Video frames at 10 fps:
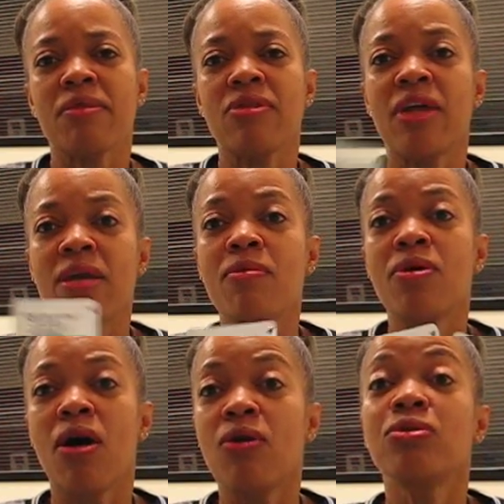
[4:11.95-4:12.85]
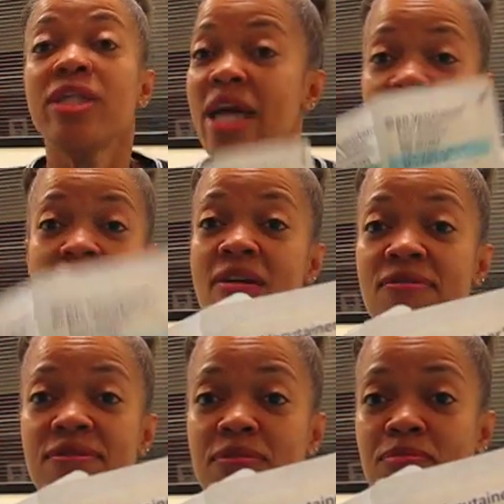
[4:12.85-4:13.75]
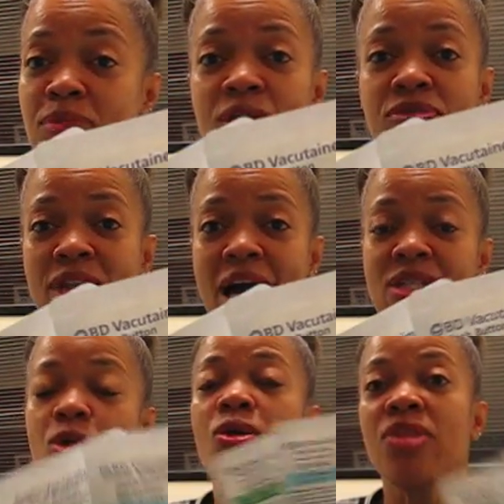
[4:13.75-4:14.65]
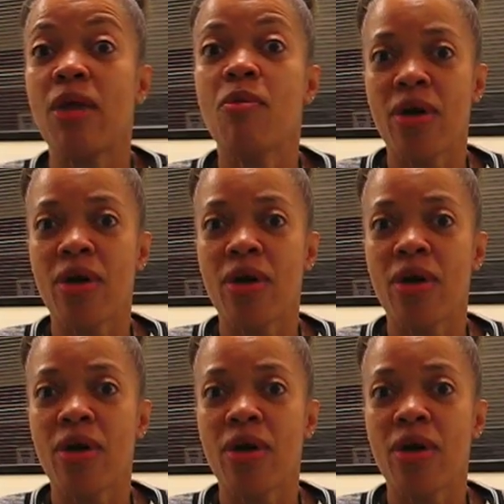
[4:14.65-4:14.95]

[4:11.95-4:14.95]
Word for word: they will only have butterflies or they will